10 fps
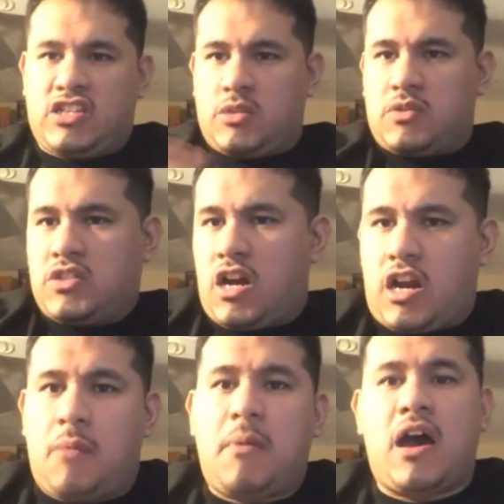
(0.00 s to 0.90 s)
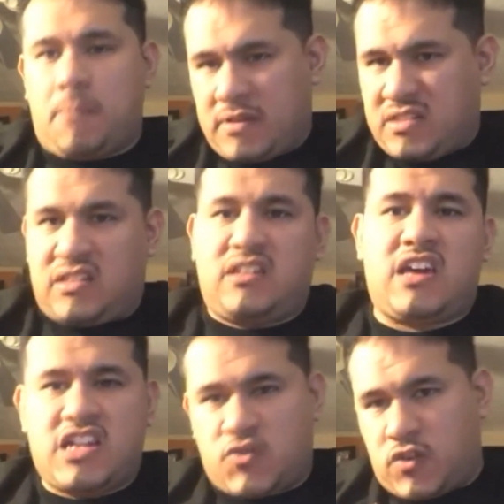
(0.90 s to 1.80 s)
she was talking about how basically
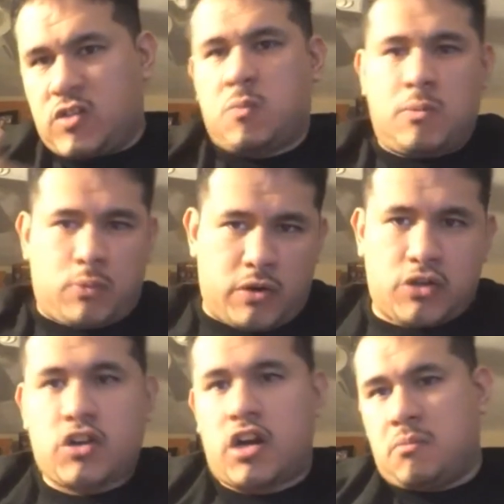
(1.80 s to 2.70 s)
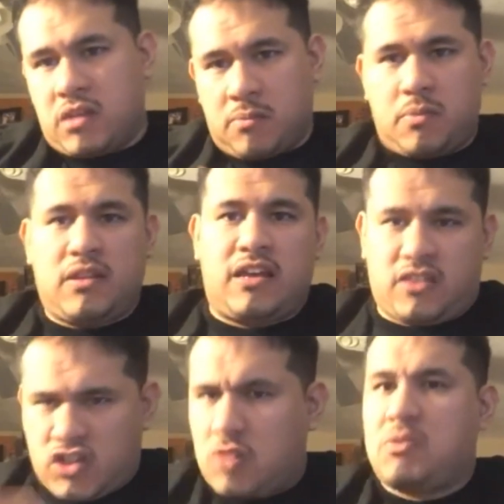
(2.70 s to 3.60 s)
hedge funds people are trying to manipulate. Like
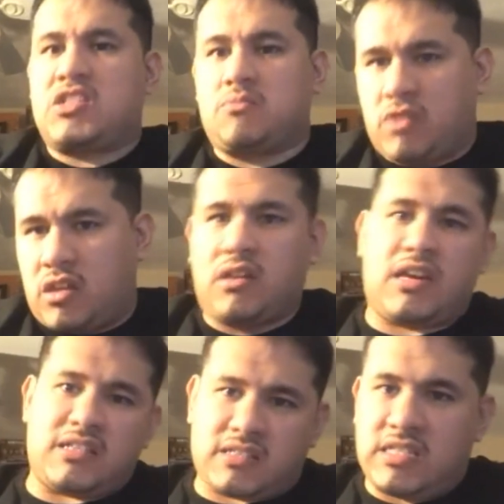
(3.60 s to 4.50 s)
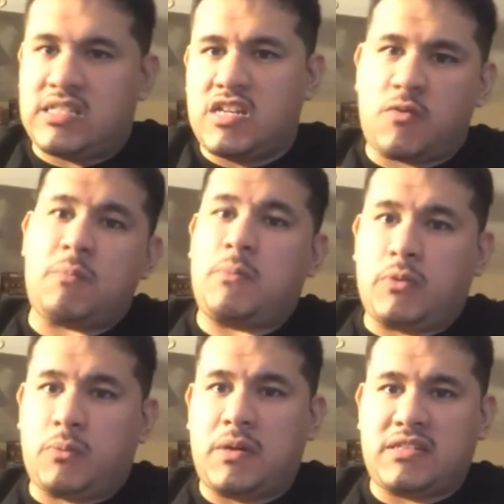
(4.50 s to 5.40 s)
there should be something against these hedge fund
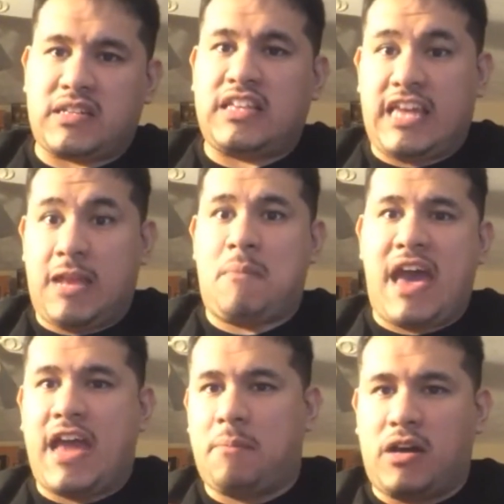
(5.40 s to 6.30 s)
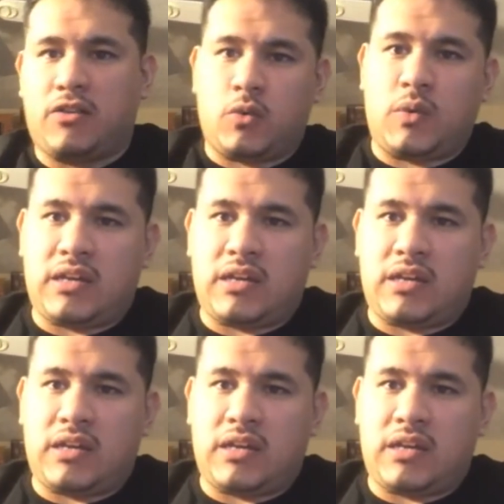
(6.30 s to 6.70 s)
people. Basically, get mad about doing.